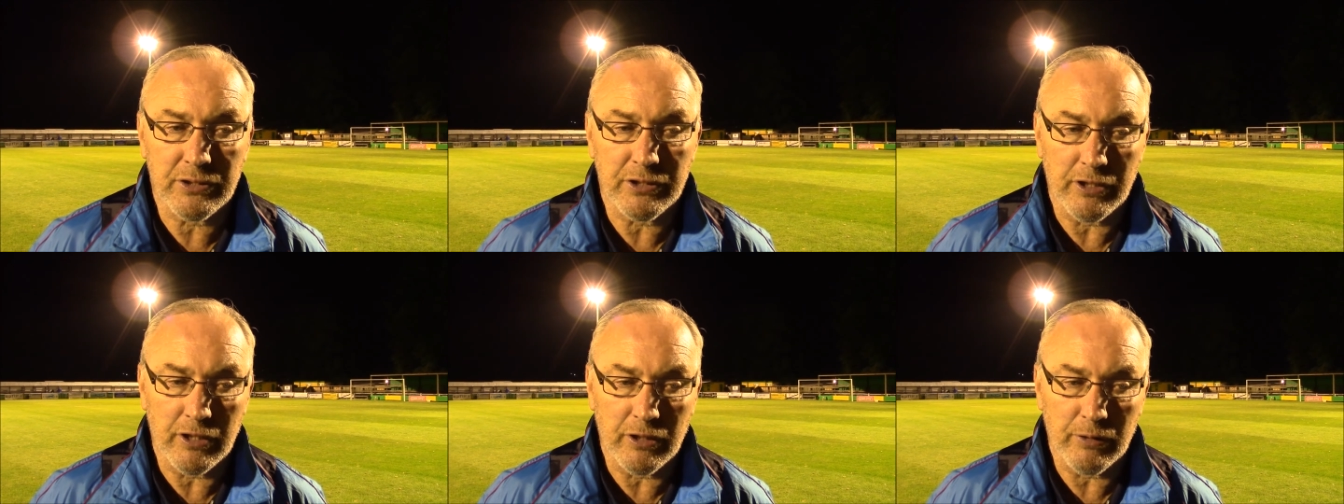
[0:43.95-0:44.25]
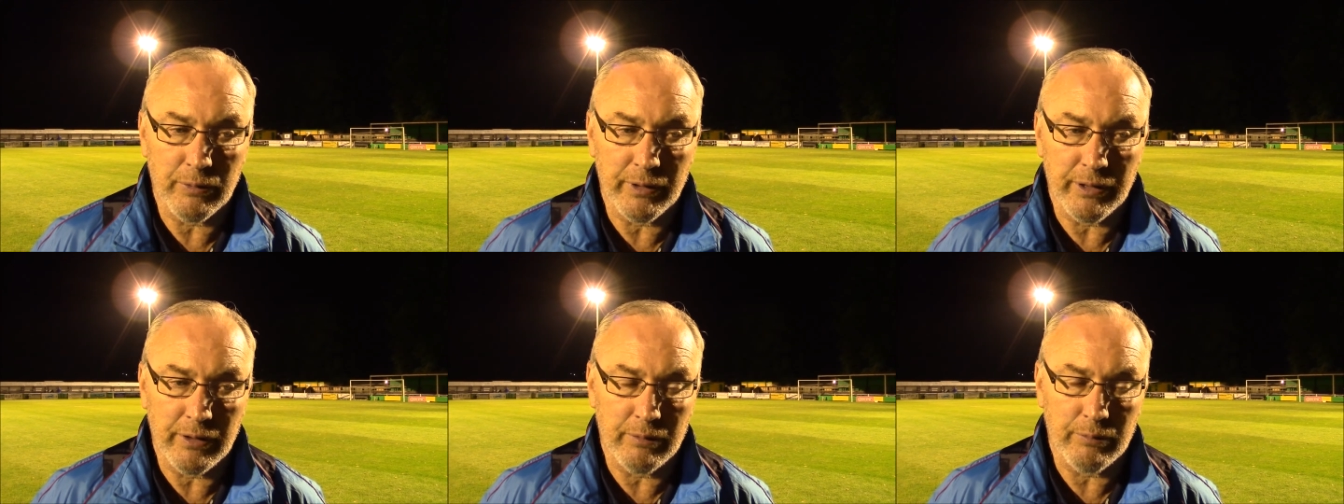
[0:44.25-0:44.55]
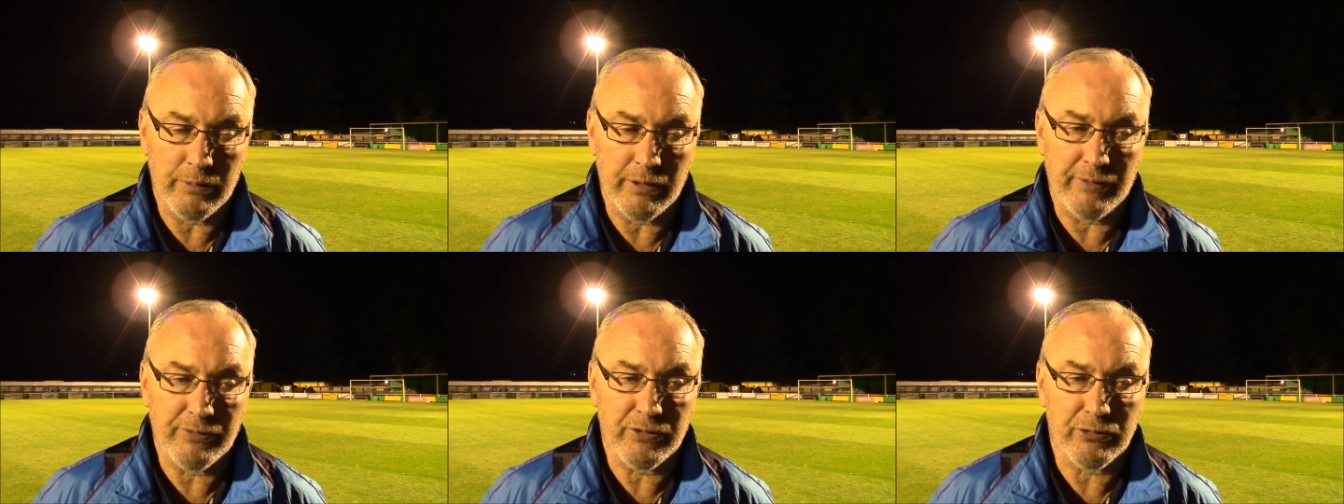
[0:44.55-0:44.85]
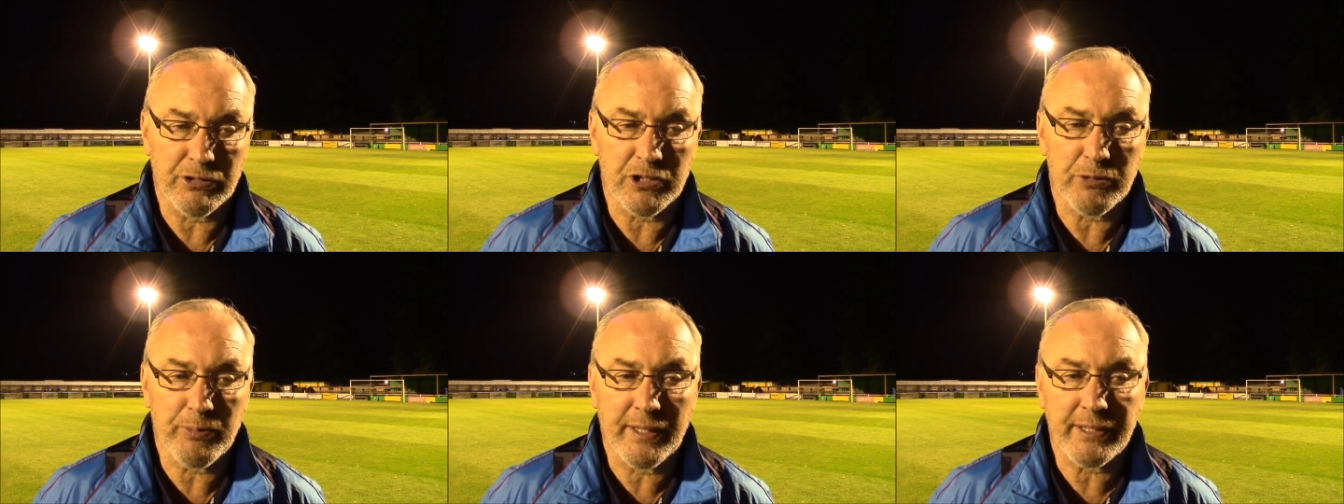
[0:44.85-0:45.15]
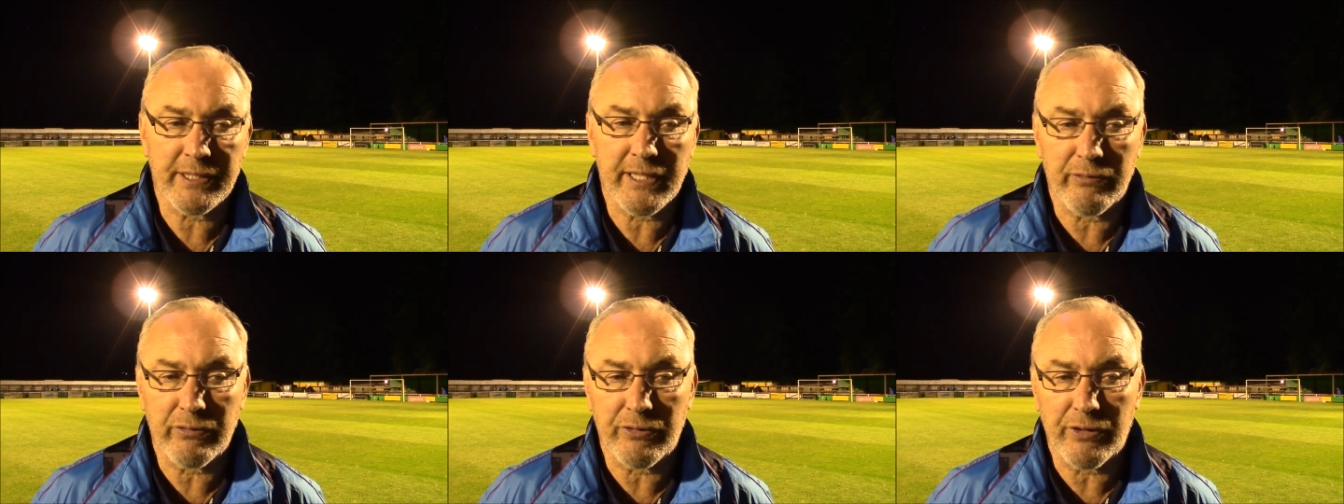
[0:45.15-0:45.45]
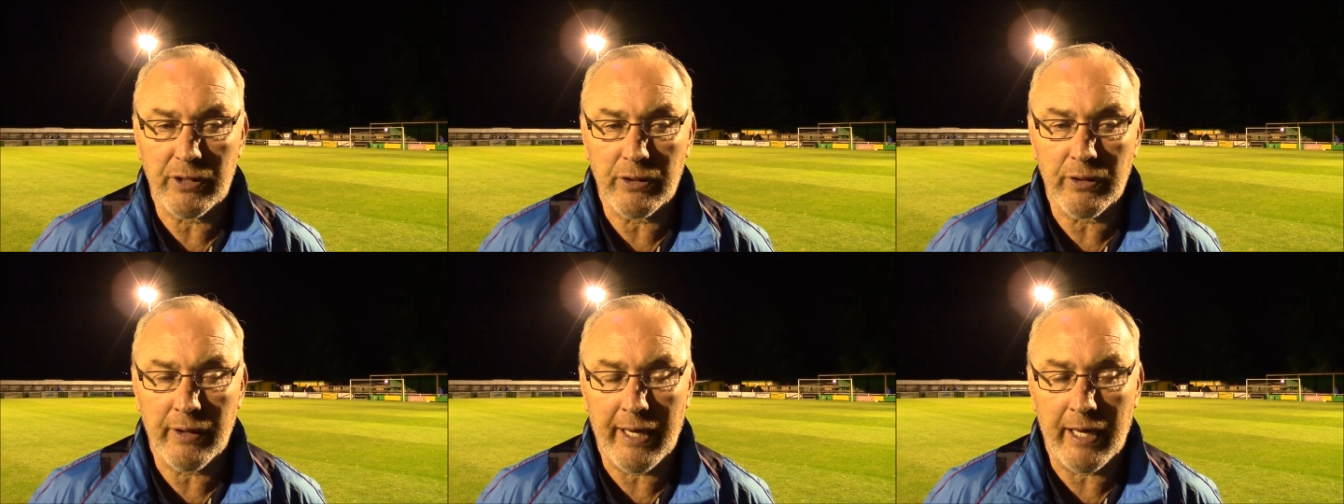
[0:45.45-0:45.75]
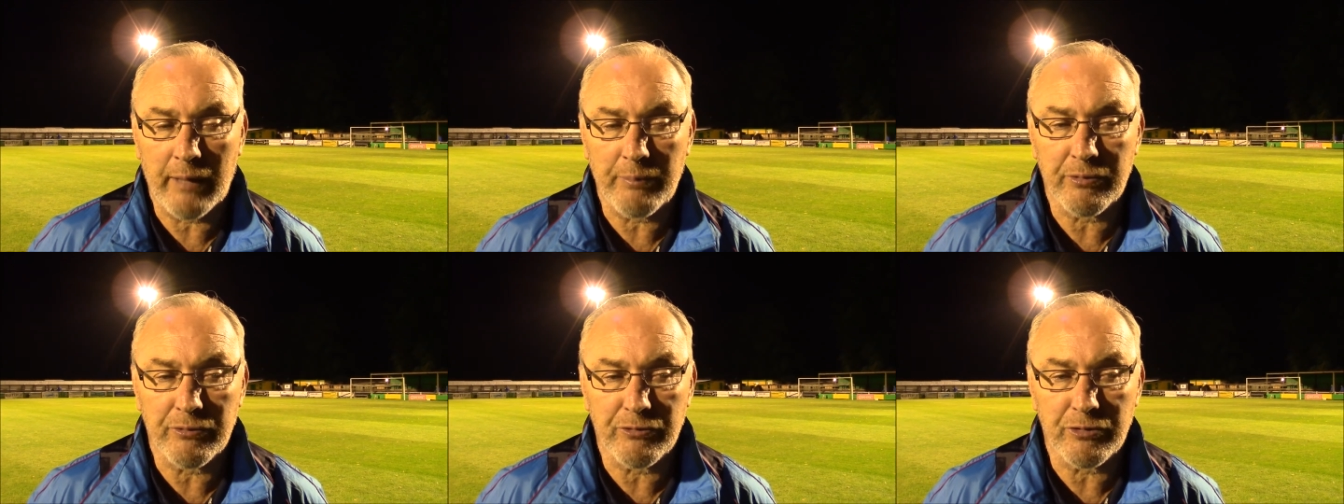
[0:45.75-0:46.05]
we have to respect everything that
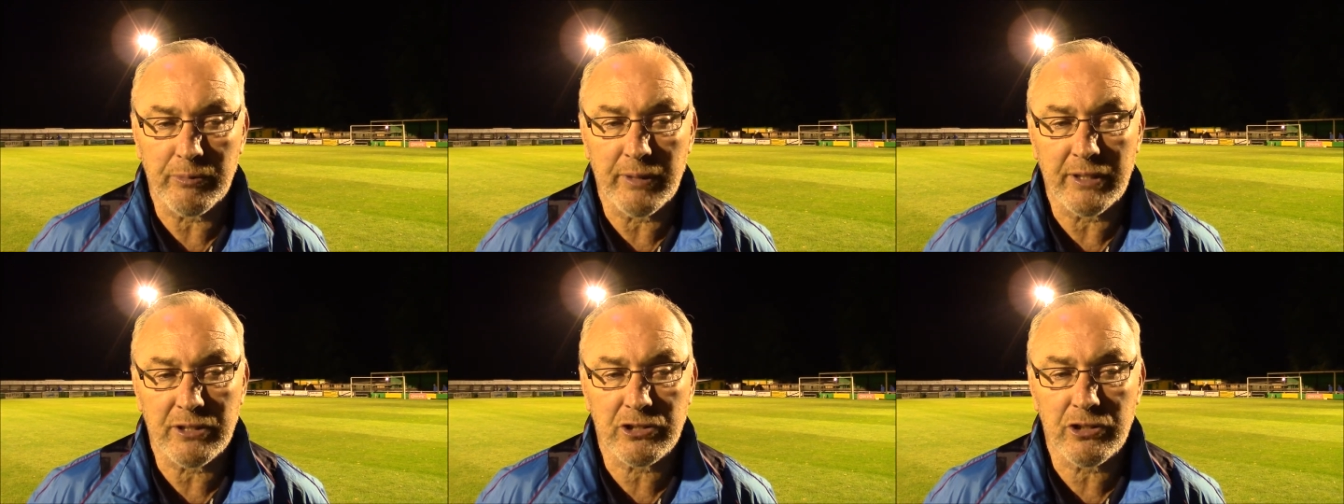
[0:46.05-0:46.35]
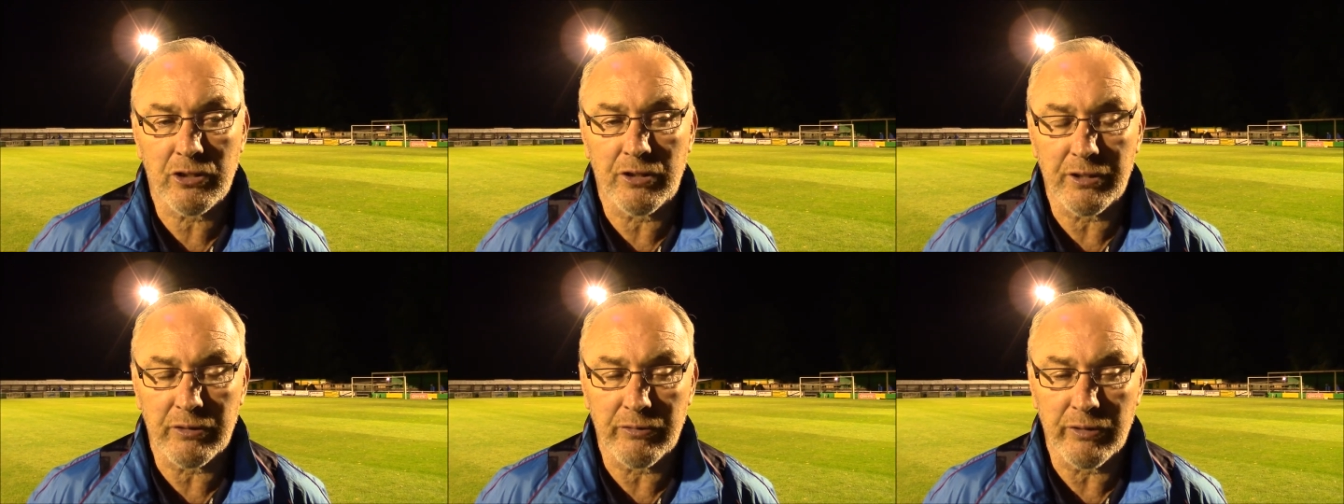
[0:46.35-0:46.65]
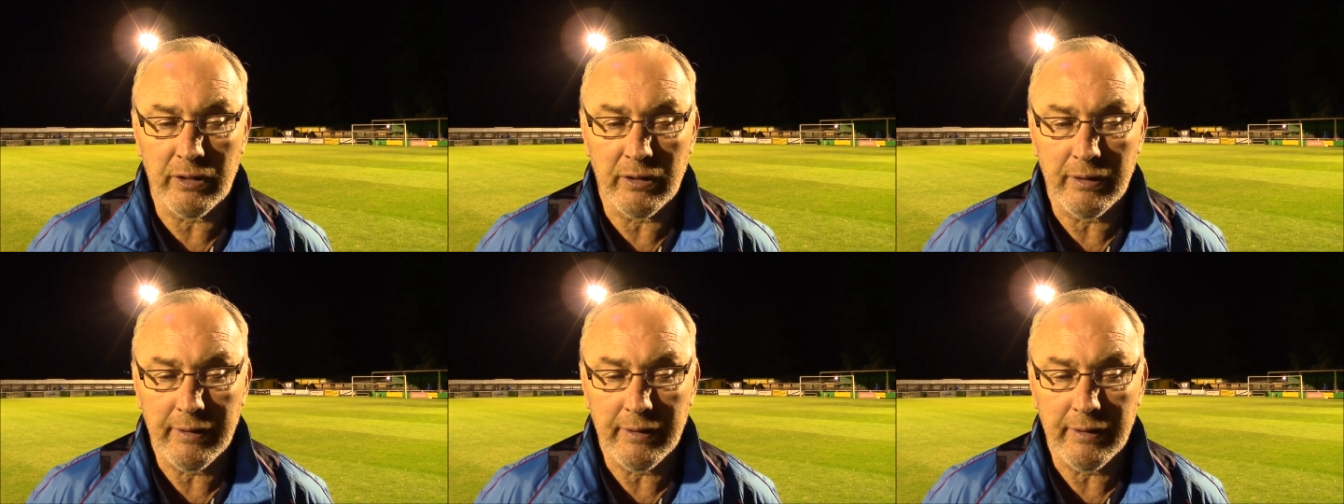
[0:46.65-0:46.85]
happened from that side of it.